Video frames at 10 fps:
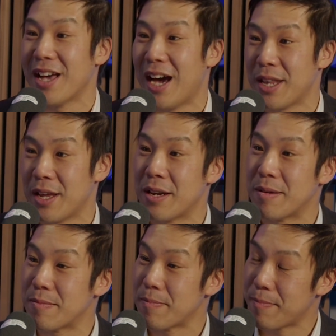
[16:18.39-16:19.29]
and
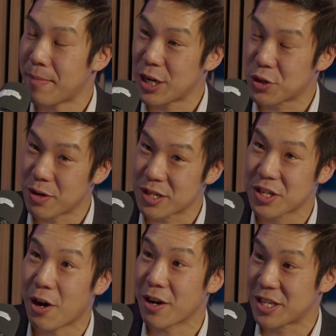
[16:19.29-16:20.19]
then make sure it's
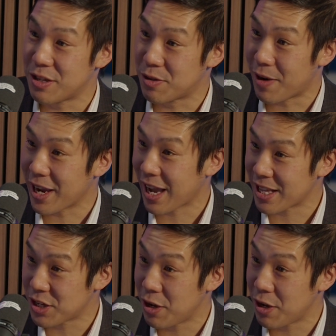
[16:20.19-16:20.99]
targeted to the right cancer.